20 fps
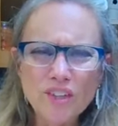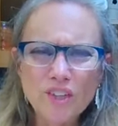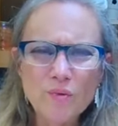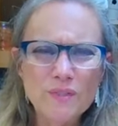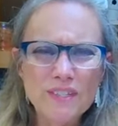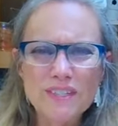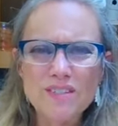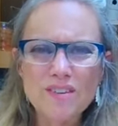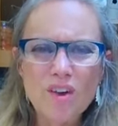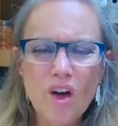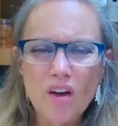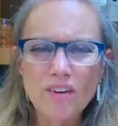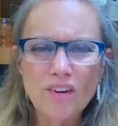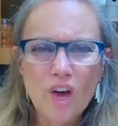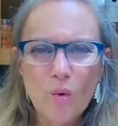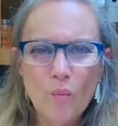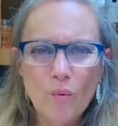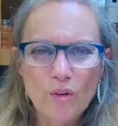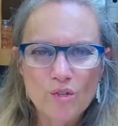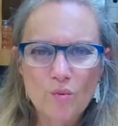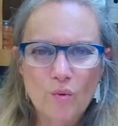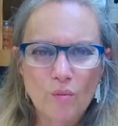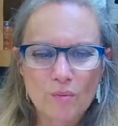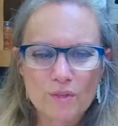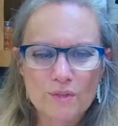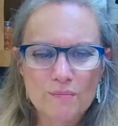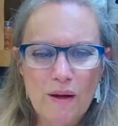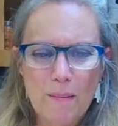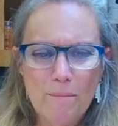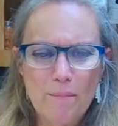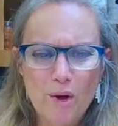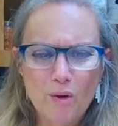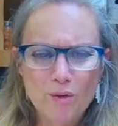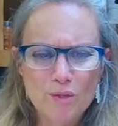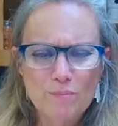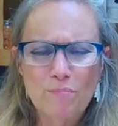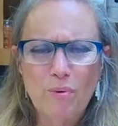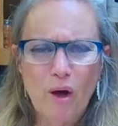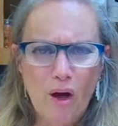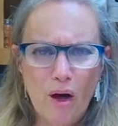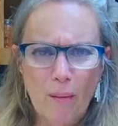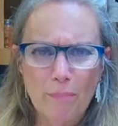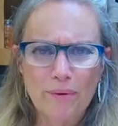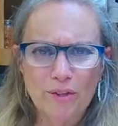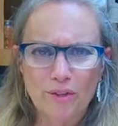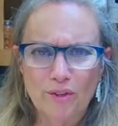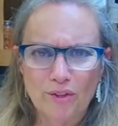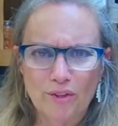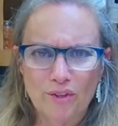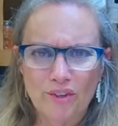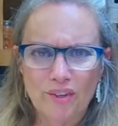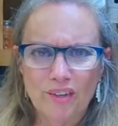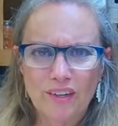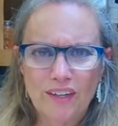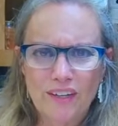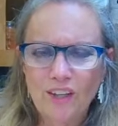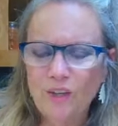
you did not know which one was my most popular.